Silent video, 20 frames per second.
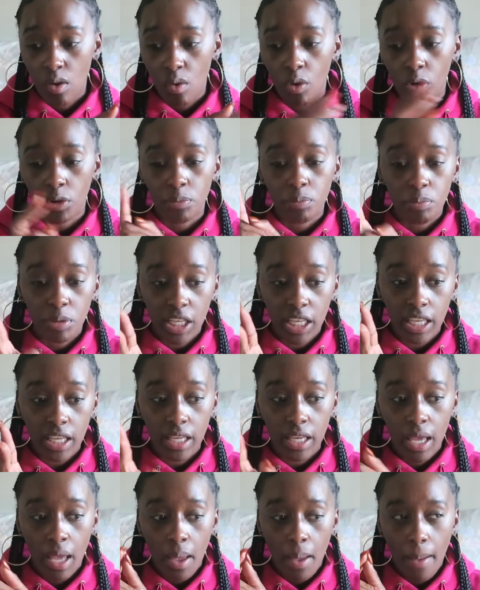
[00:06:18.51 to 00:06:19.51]
or
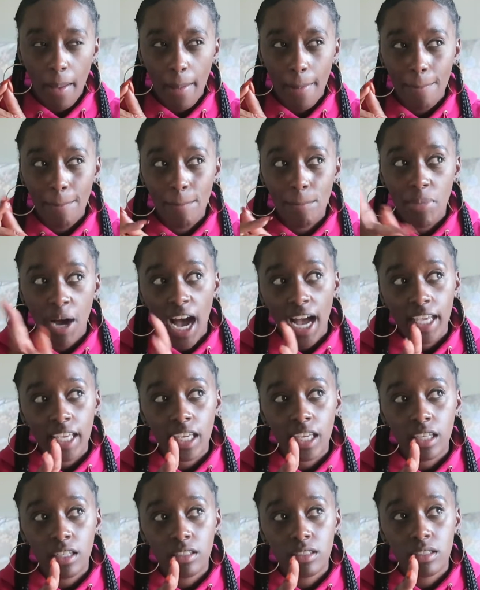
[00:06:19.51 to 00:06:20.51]
B, buy
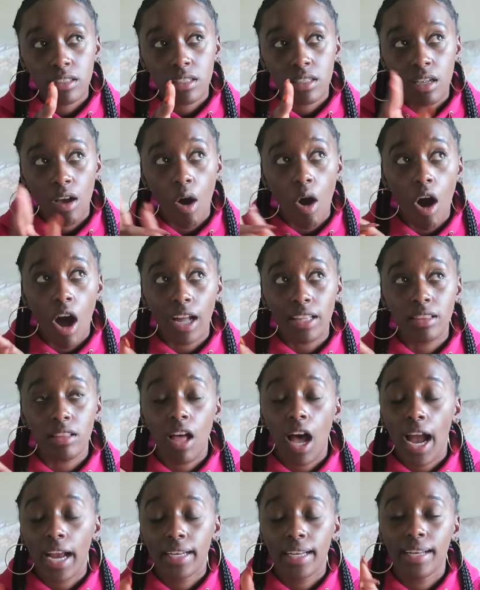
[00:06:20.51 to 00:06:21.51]
it
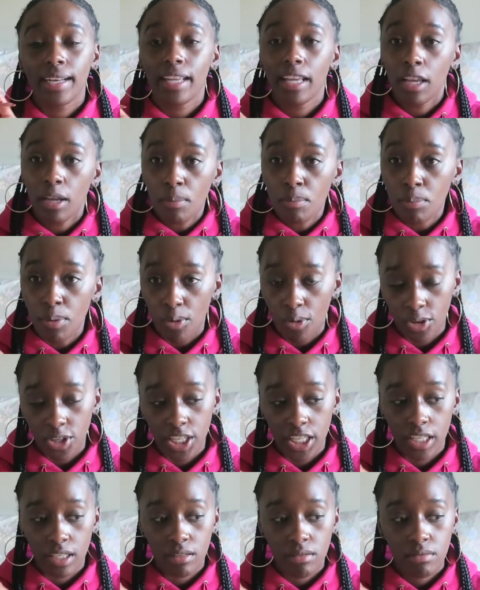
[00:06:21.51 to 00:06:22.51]
online and import
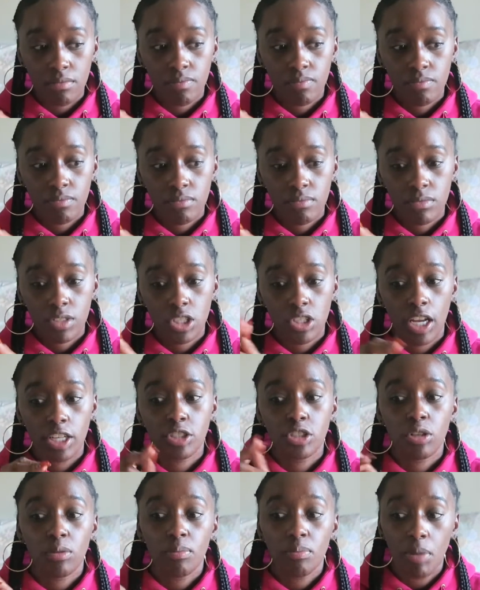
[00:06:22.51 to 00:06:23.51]
it so
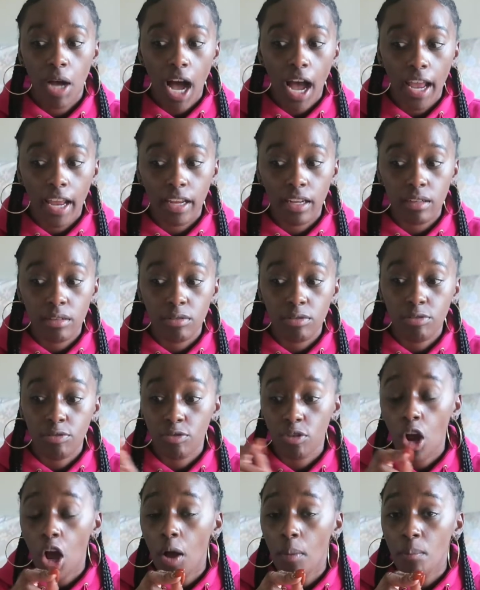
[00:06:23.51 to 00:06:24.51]
that you're buying
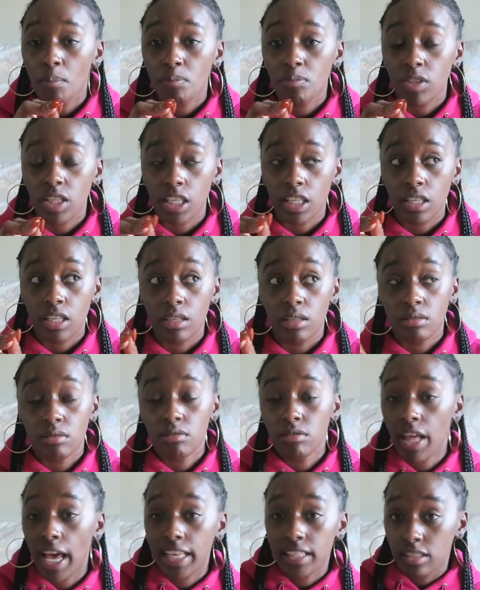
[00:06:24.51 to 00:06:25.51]
from the
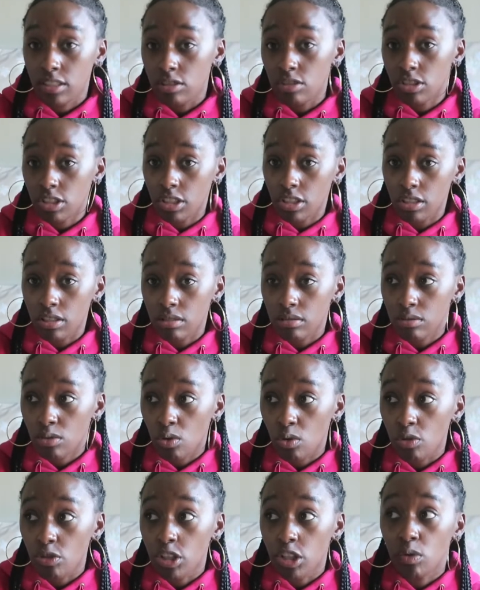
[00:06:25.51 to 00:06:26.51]
licensor
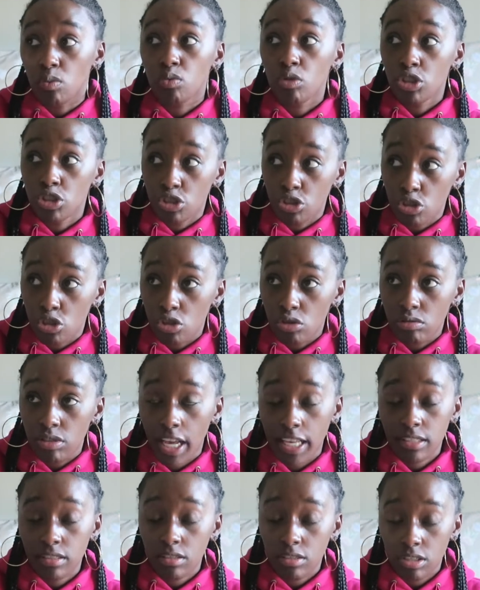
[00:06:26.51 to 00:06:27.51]
or the original
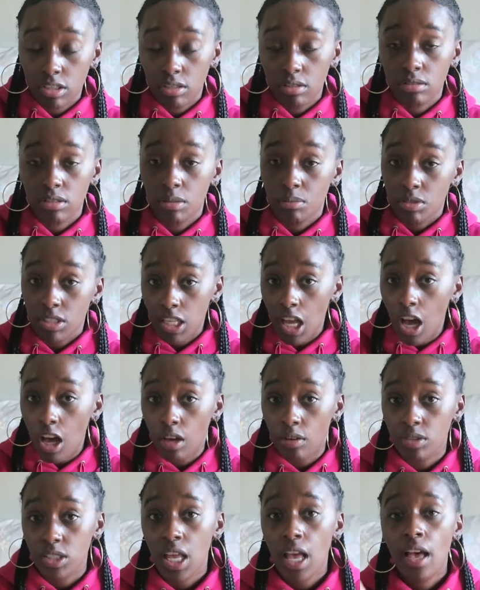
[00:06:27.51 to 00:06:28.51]
licensor
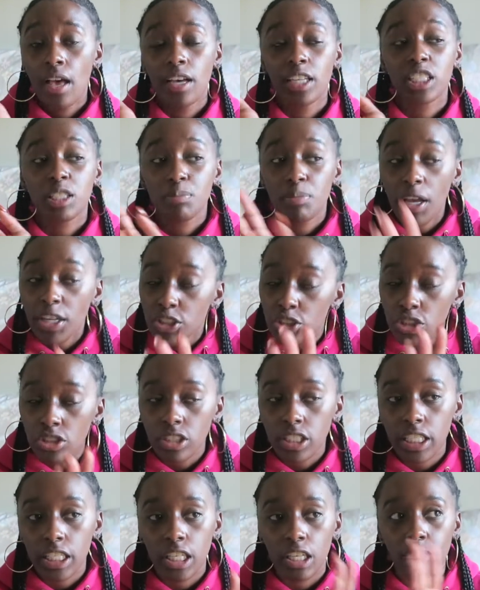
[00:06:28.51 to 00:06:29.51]
themselves,
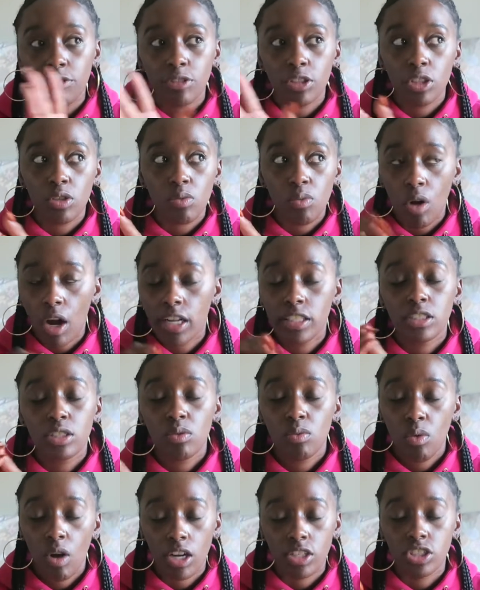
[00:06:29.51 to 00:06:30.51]
especially if you're wanting
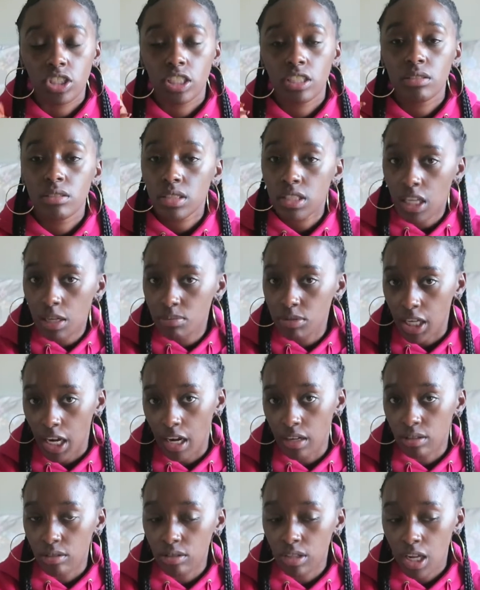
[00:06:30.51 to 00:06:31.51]
to watch it
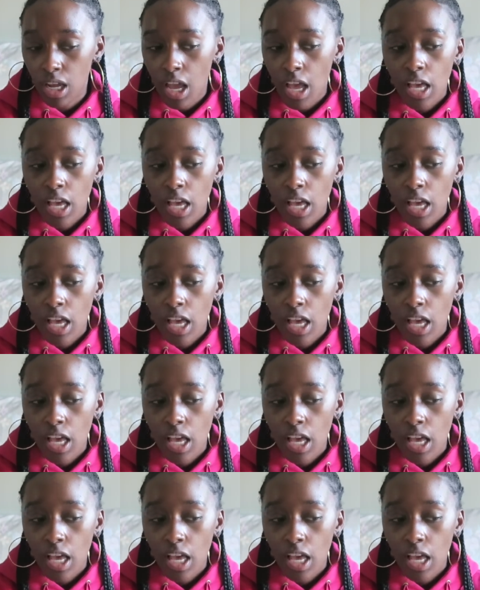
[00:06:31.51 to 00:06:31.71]
subtitled.